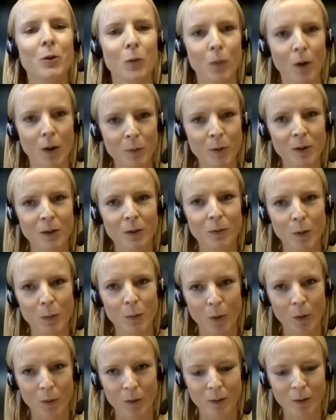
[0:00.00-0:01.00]
Corruption
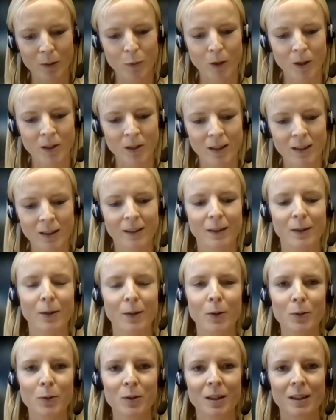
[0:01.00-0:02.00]
Reporting Project, the
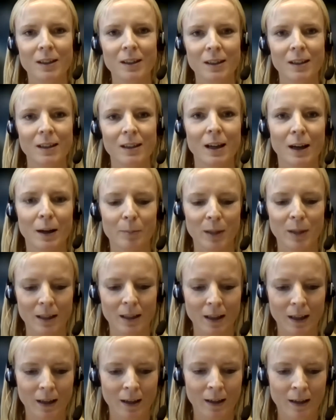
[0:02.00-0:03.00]

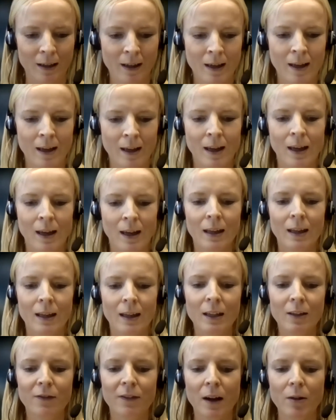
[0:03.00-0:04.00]
OCCRP.
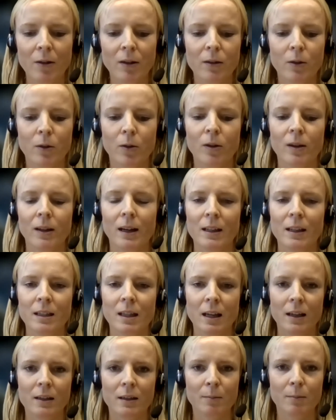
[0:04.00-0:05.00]
He founded the
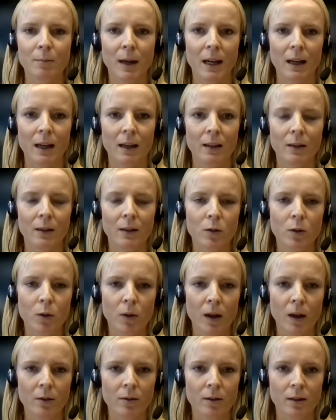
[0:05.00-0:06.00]
organization back in
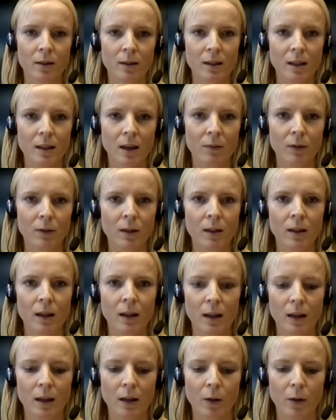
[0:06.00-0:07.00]
2007
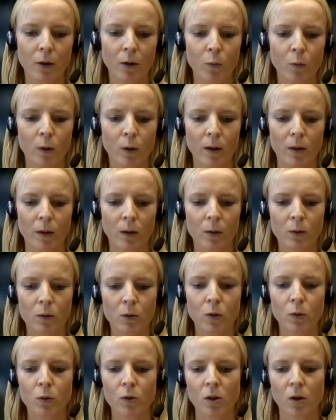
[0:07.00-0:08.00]
along with
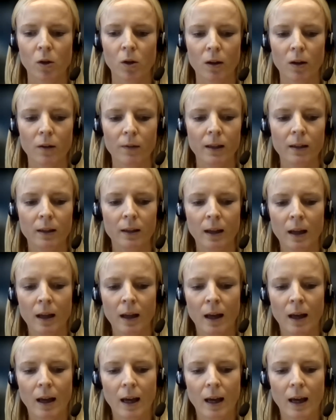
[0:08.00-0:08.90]
Drew Sullivan,